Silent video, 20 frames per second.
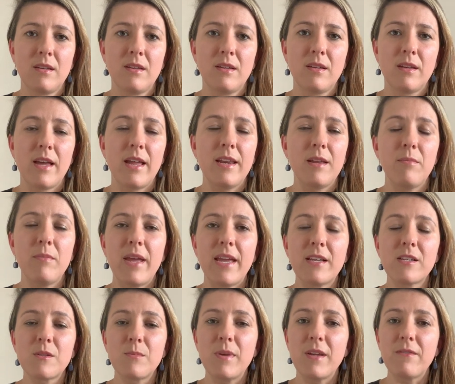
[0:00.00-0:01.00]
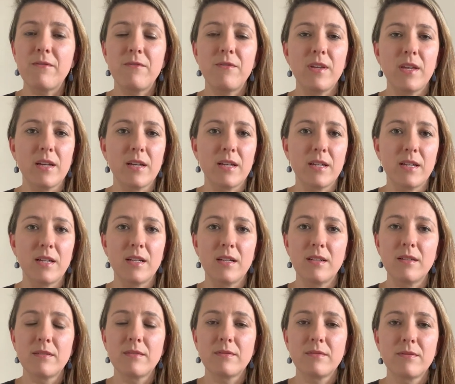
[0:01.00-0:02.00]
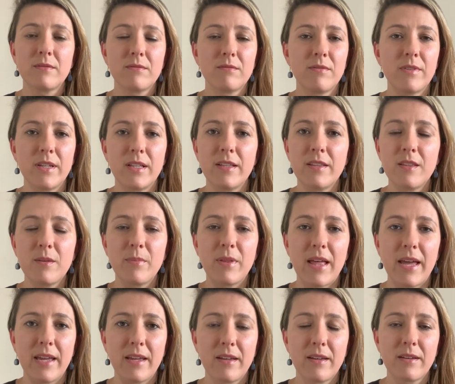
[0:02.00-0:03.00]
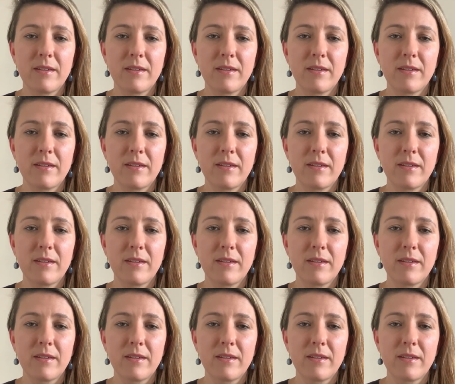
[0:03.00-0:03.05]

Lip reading: and it makes me feel fill in the blank,